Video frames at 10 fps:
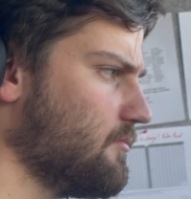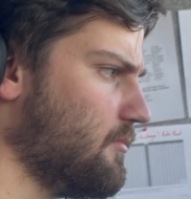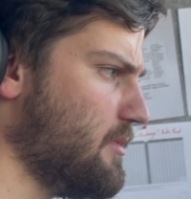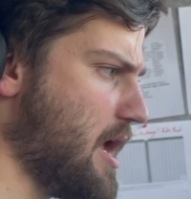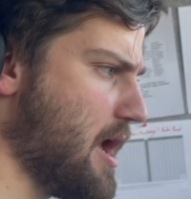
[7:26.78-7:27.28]

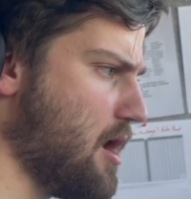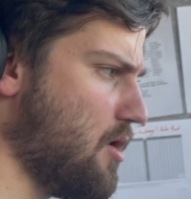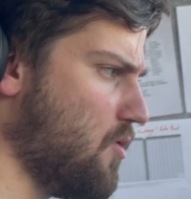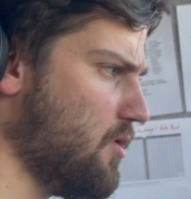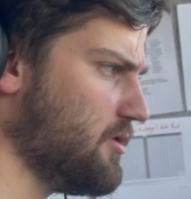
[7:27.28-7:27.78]

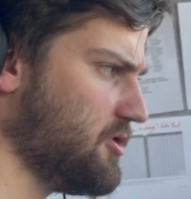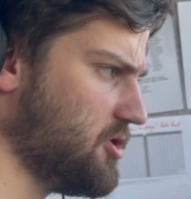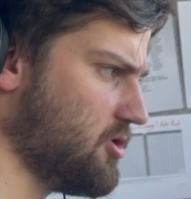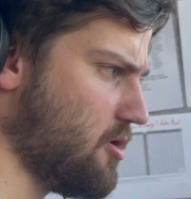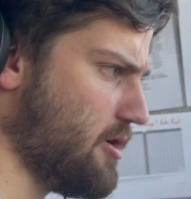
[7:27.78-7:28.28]
Now,
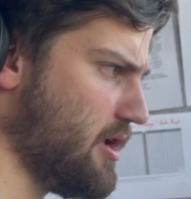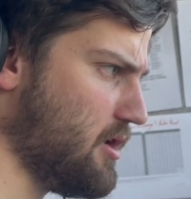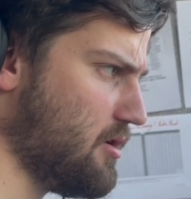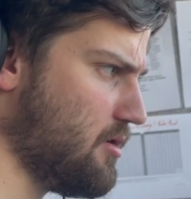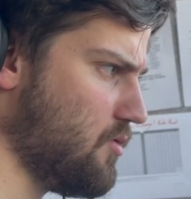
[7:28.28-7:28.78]

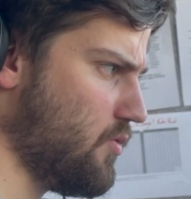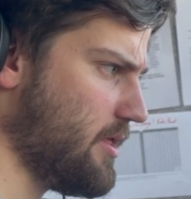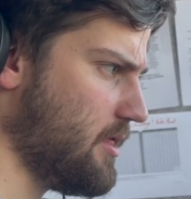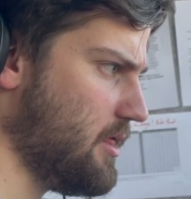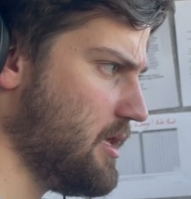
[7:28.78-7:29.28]
starting
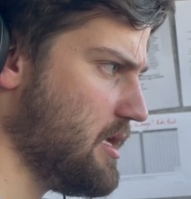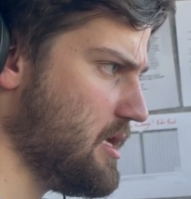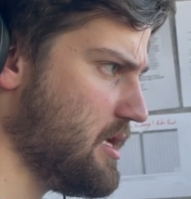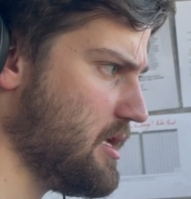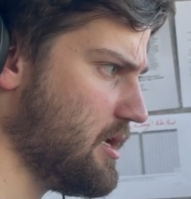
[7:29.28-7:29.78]
with
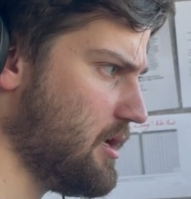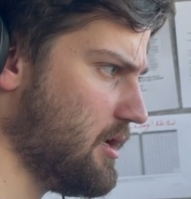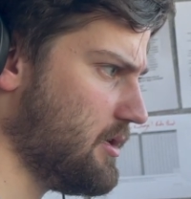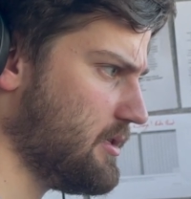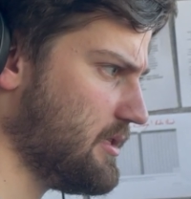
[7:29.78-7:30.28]
the
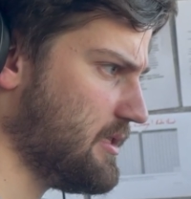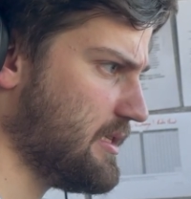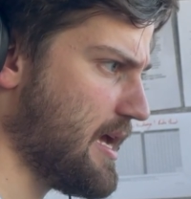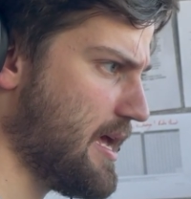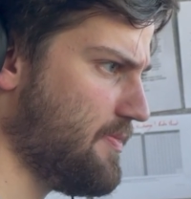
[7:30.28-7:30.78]

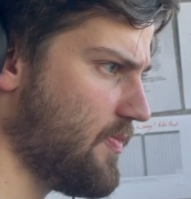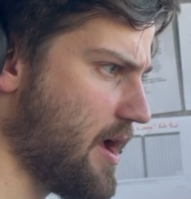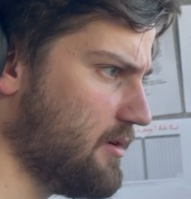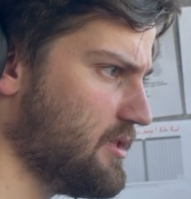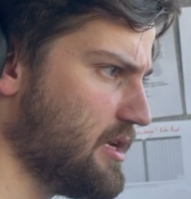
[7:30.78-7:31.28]

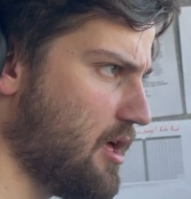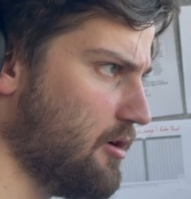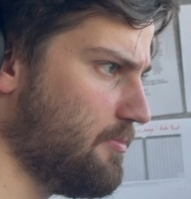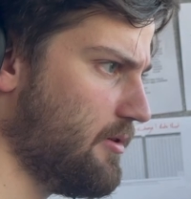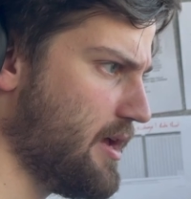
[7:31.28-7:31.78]

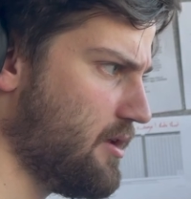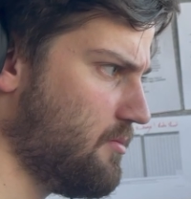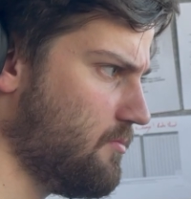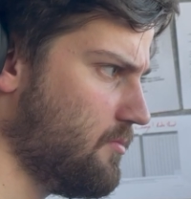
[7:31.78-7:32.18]
$10,000 plan,